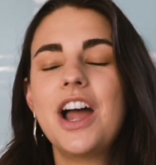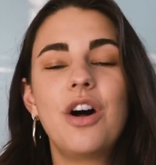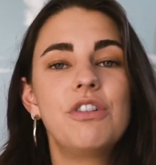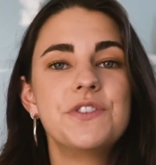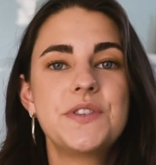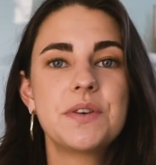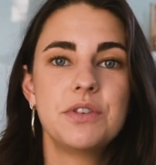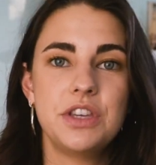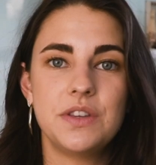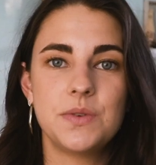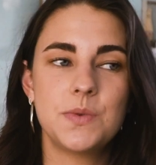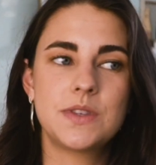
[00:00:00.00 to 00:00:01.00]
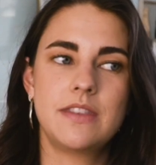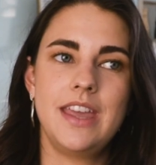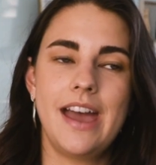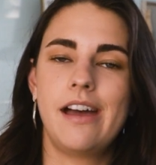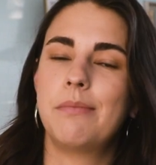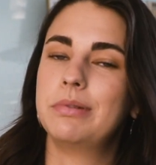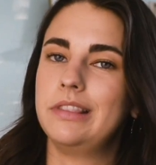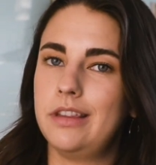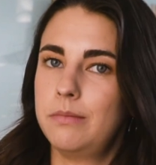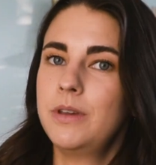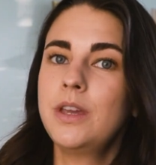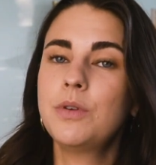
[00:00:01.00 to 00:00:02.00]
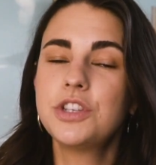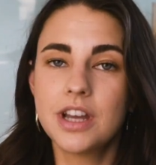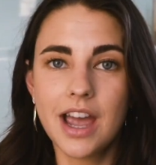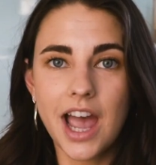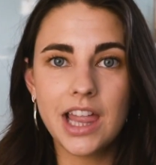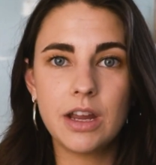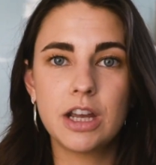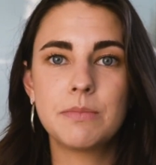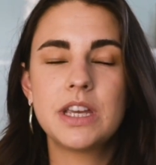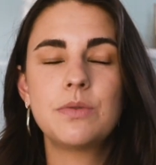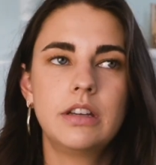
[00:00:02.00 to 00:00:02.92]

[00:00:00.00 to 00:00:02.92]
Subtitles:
I also use the app Libby, which I highly recommend.